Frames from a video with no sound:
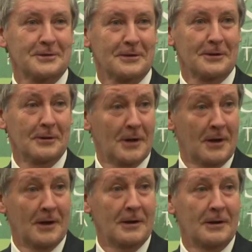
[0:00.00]
to the
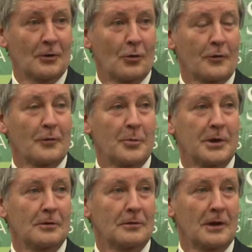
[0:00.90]
Court of
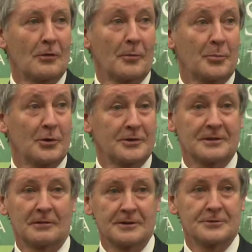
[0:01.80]
Appeal there on
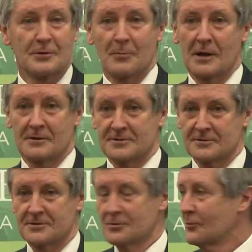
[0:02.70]
personal injury matters.
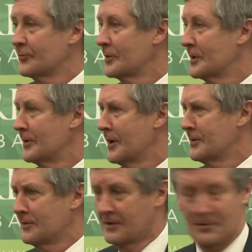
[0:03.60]
There's 2 or 3 a
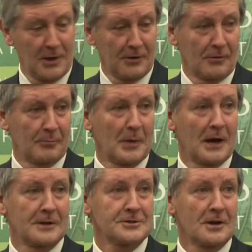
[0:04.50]
day that come out on
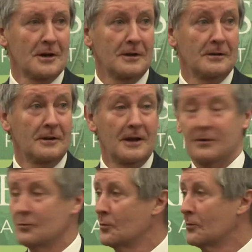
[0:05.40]
Bar J,
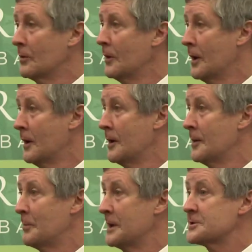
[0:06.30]
Net or
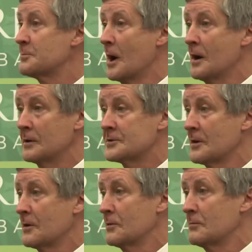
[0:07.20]
Benchmark,
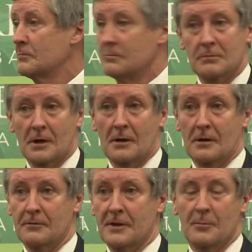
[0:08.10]
so
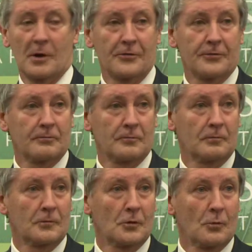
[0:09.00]
they're both
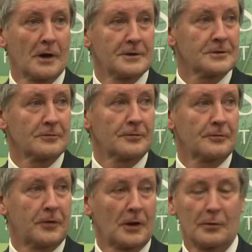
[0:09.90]
good ways of
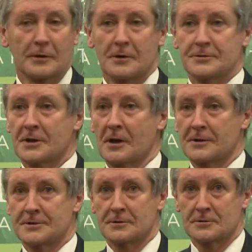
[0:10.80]
following those
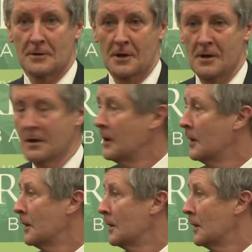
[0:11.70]
cases.
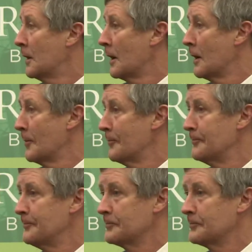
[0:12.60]
No